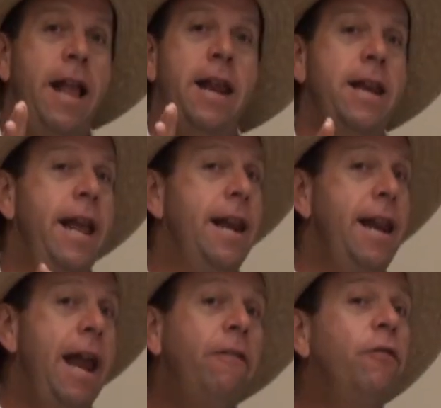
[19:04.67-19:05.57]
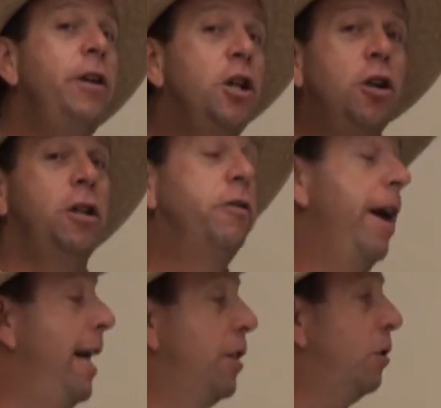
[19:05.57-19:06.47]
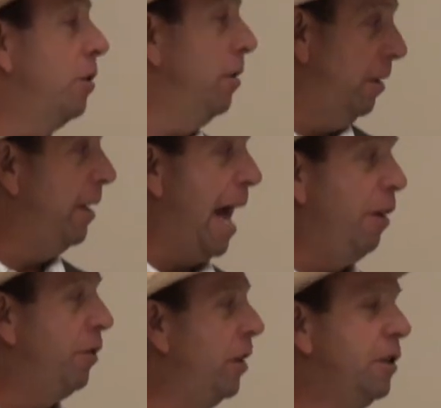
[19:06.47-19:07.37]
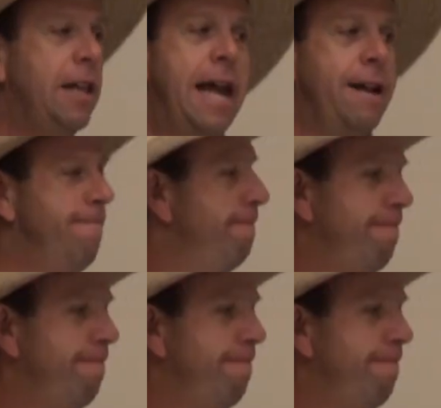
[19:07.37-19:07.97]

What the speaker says: And every good grazer out there is like,